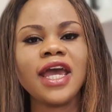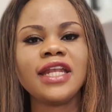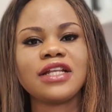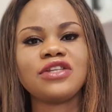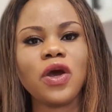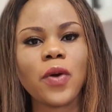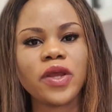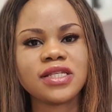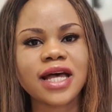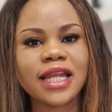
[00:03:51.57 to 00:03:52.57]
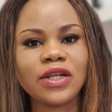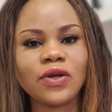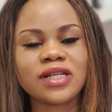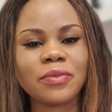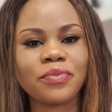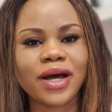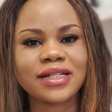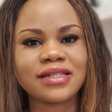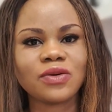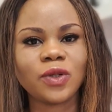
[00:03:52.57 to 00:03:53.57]
that you're a registered nurse and
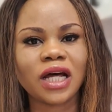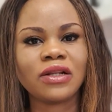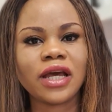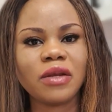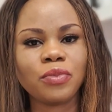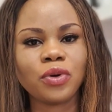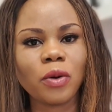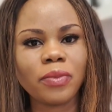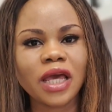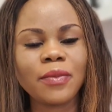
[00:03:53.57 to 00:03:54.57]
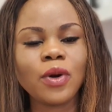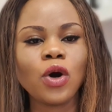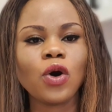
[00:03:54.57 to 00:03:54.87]
practicing without any problem